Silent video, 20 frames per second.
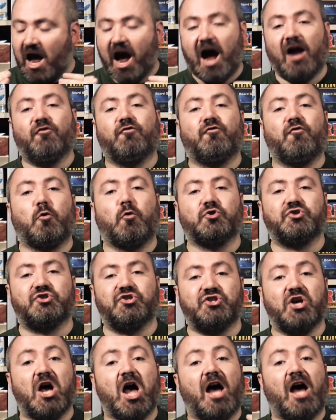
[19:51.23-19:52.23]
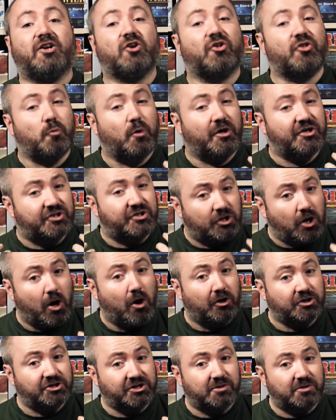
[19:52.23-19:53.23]
and forces an otherwise
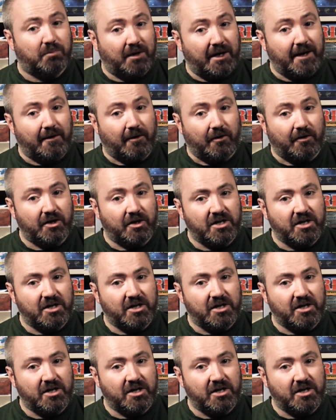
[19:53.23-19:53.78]
cautious player